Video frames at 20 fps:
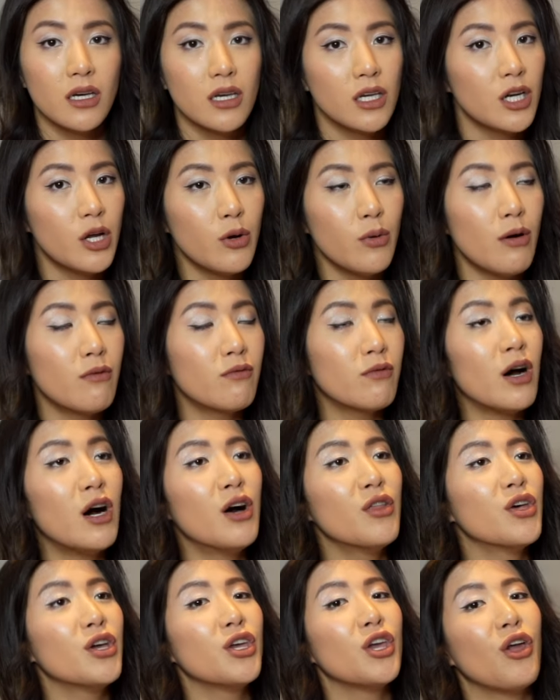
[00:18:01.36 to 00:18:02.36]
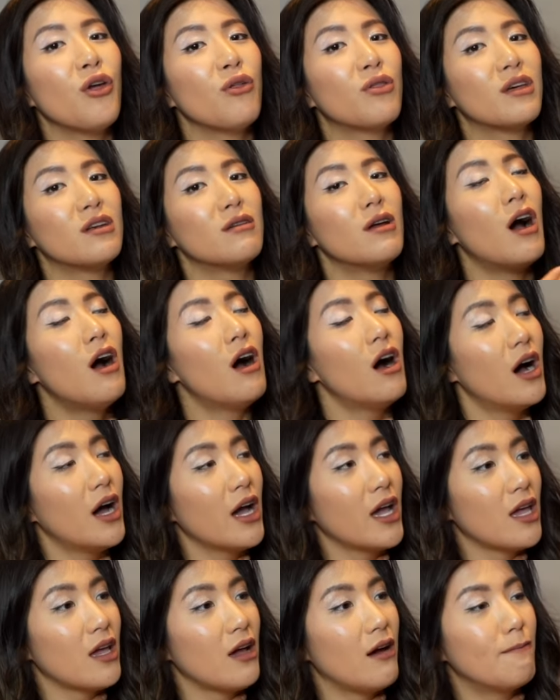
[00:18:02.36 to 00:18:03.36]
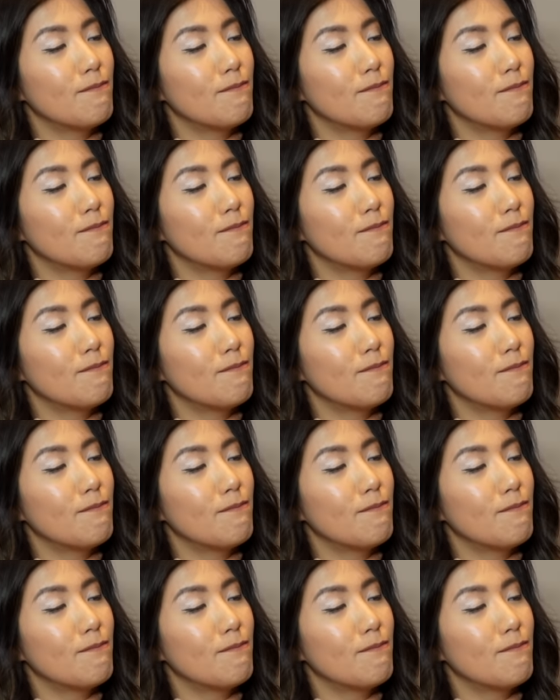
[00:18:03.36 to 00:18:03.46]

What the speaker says: you know what, rather you than I.